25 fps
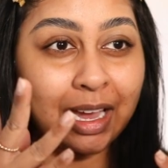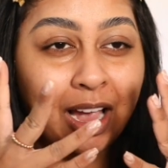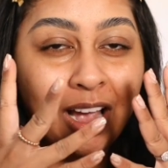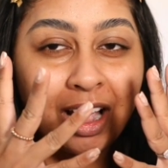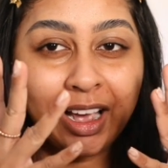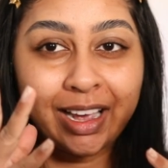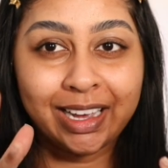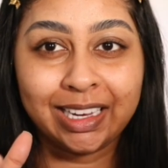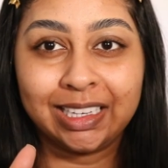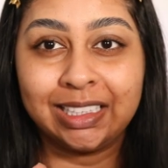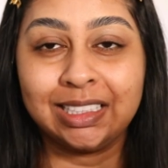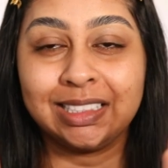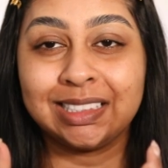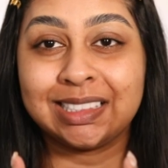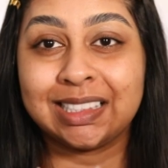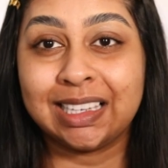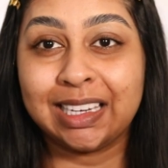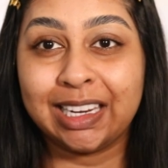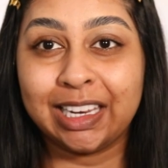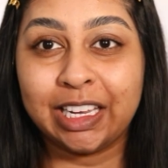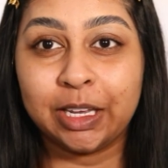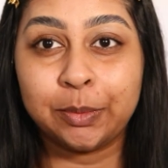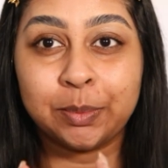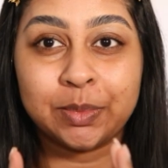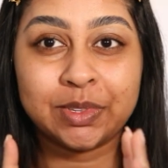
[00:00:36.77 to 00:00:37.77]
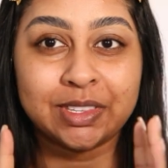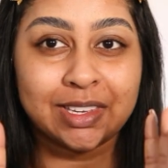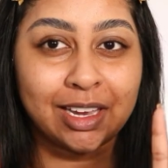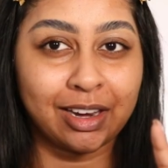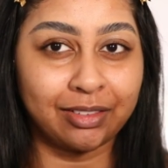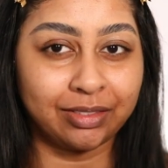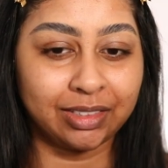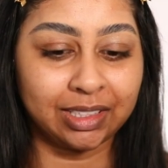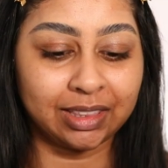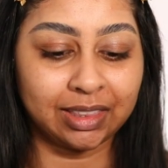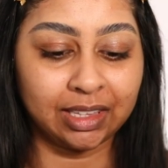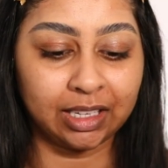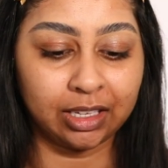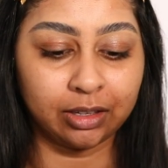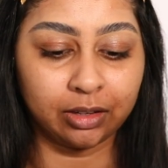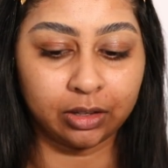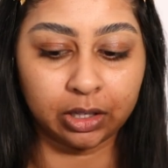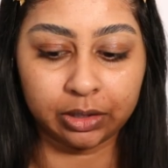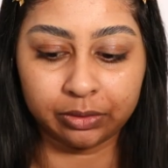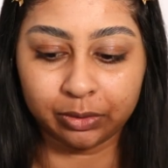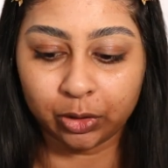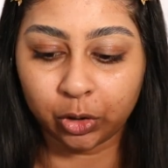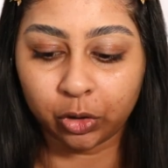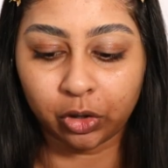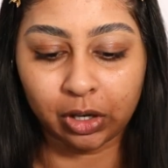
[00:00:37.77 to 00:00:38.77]
eyes, lips, everything.
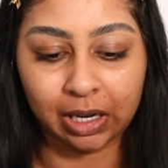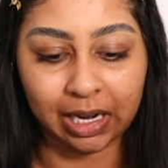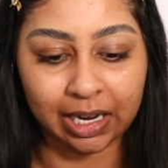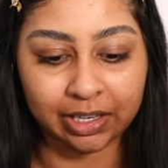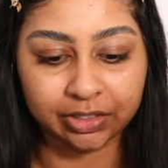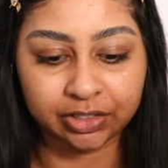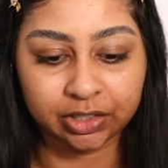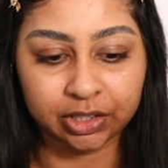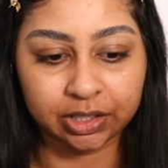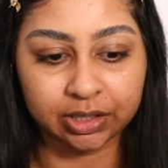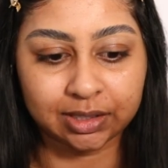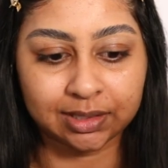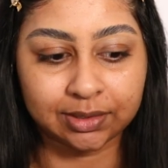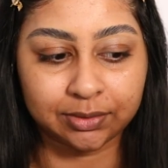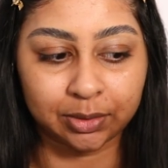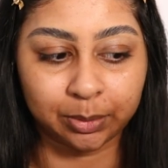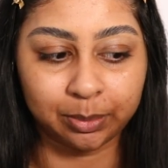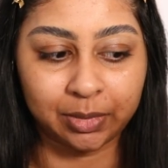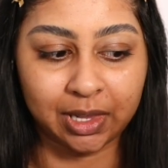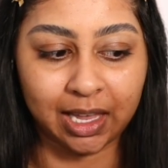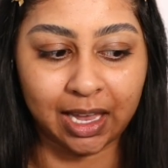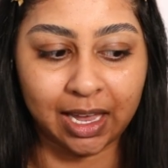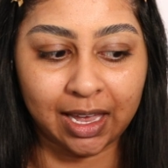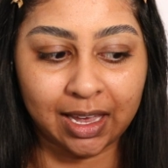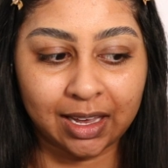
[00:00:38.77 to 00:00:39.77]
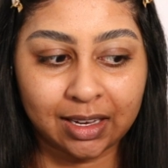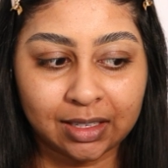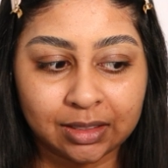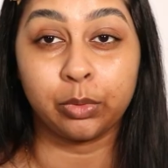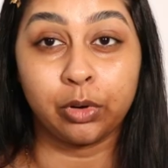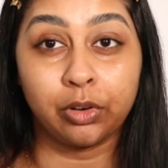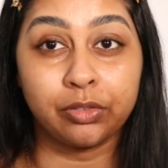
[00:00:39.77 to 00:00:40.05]
I've even got lashes from there.